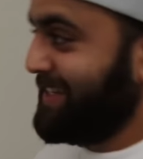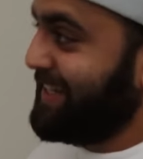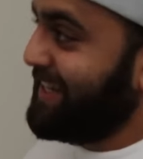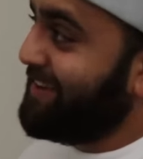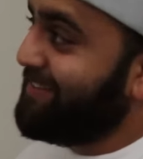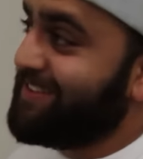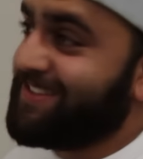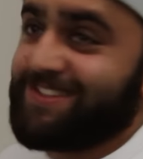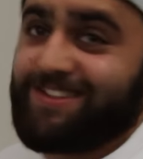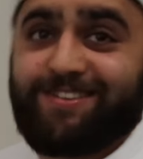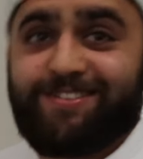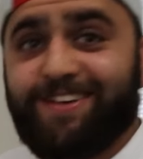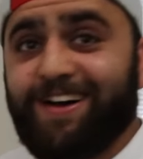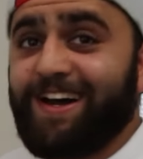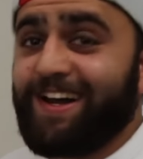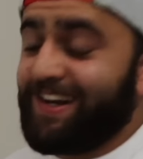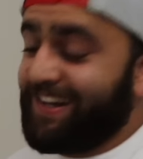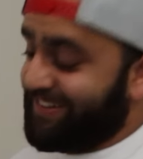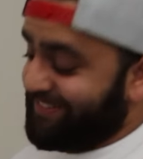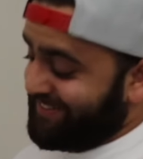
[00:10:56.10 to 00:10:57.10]
elevens are
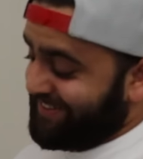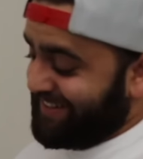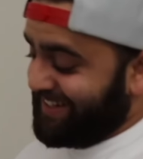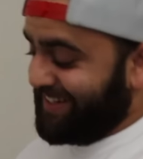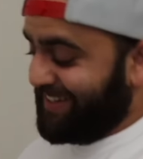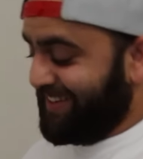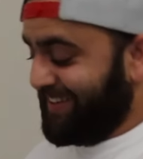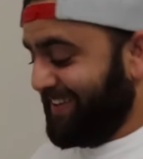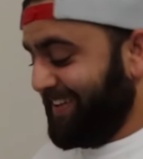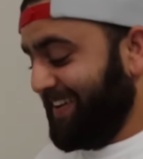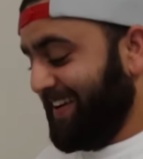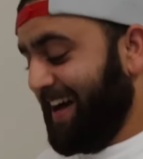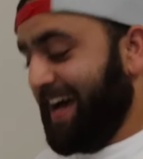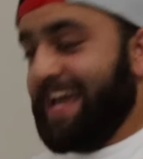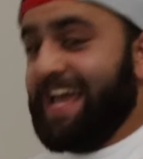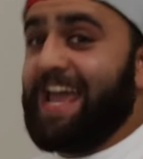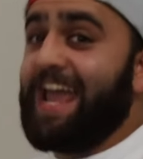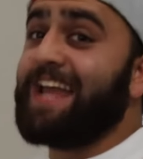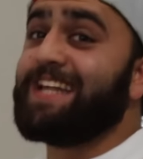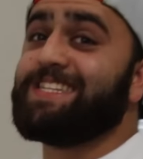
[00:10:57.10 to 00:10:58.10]
fire, but you know, I
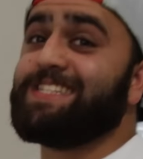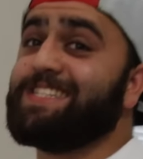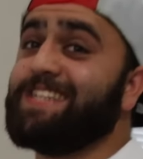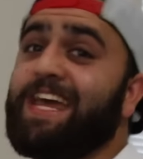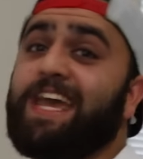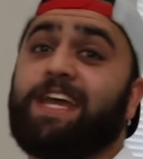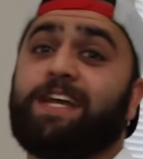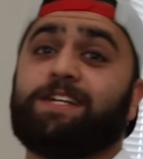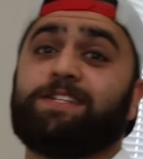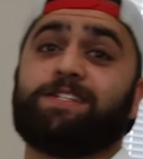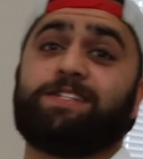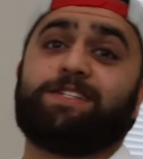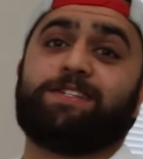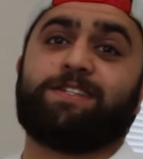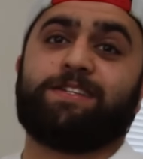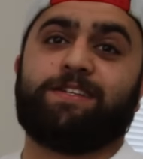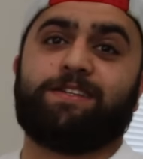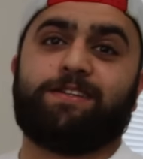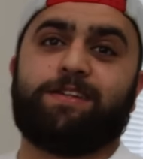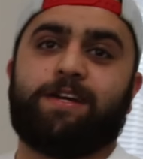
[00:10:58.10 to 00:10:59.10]
hate
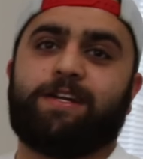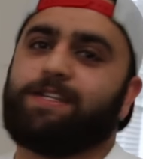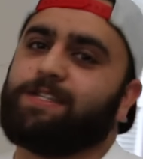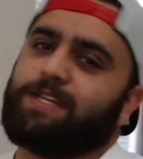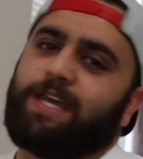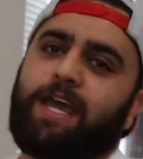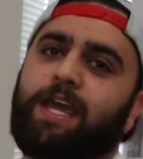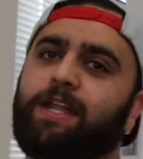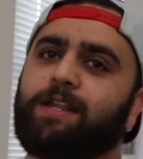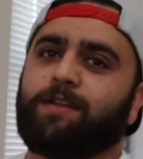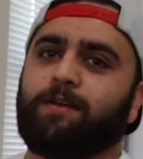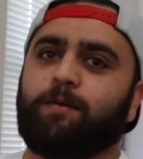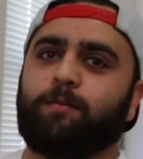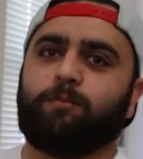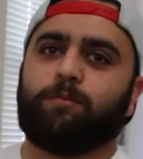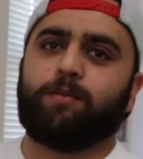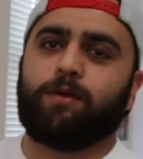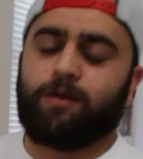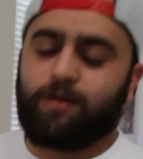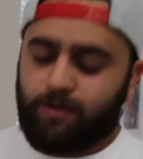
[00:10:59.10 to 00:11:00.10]
snakes. I just hate them.
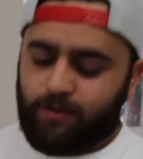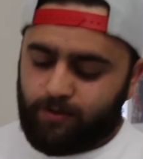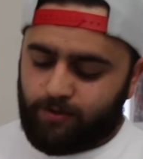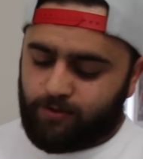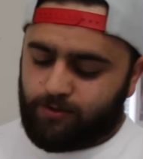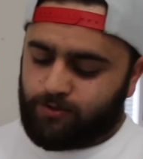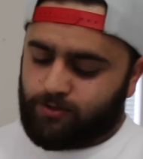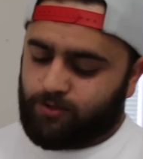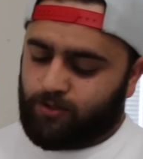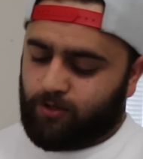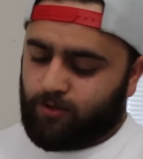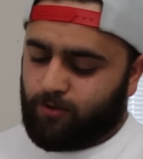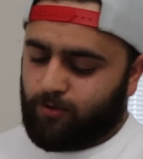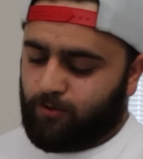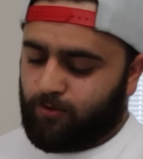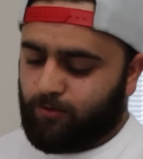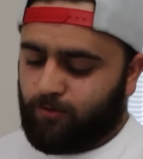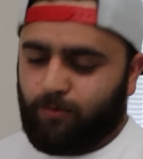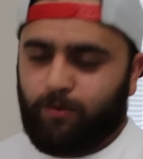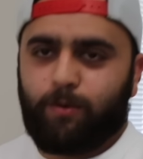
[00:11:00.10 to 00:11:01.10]

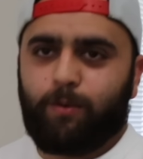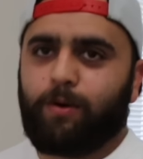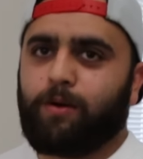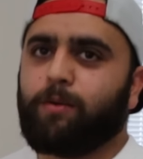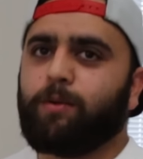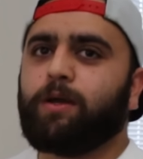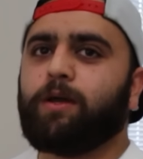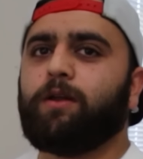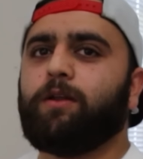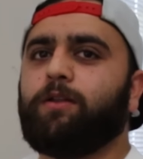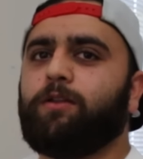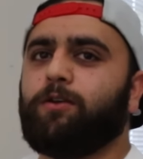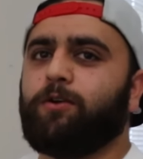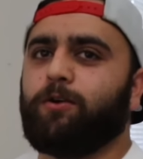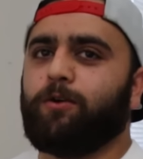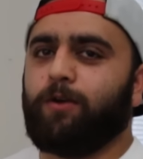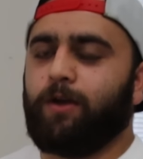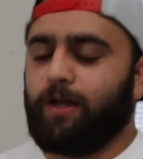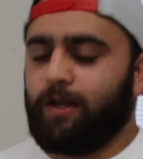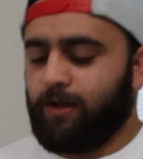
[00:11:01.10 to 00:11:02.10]
So well, what are we gonna
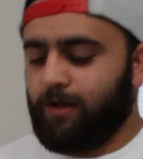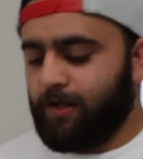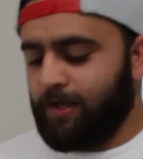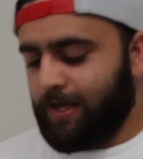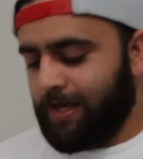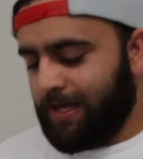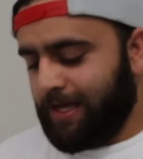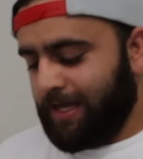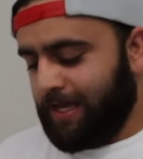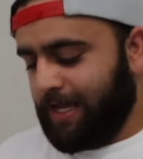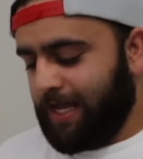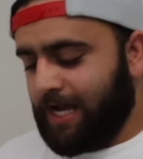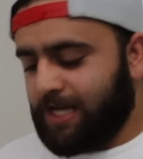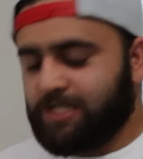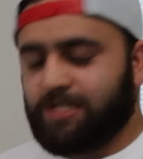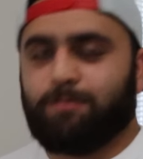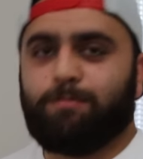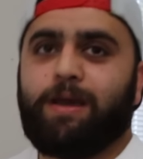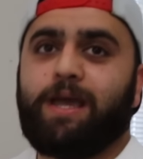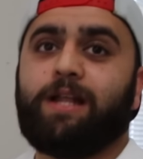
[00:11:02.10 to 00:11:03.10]
do? And he
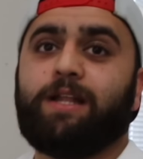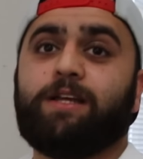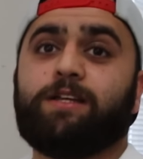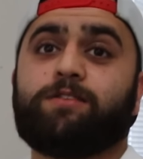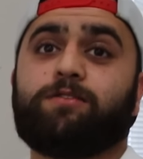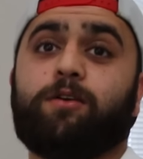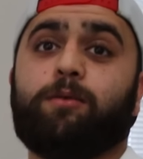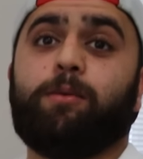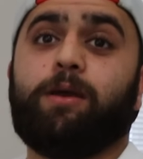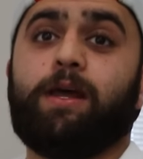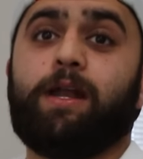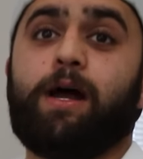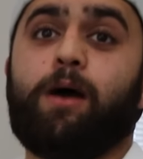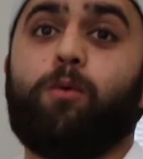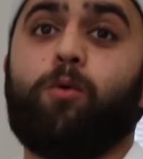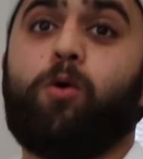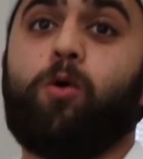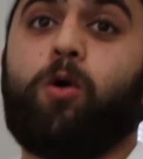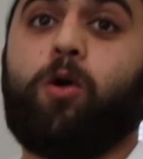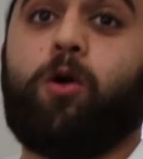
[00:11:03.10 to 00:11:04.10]
actually made these for me, and I
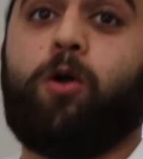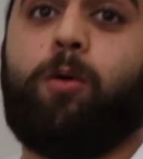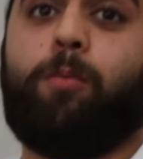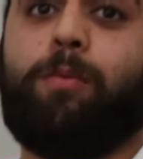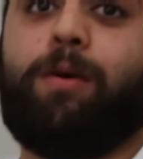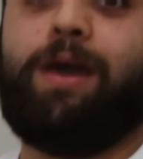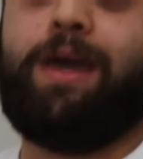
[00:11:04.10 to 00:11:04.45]
wore them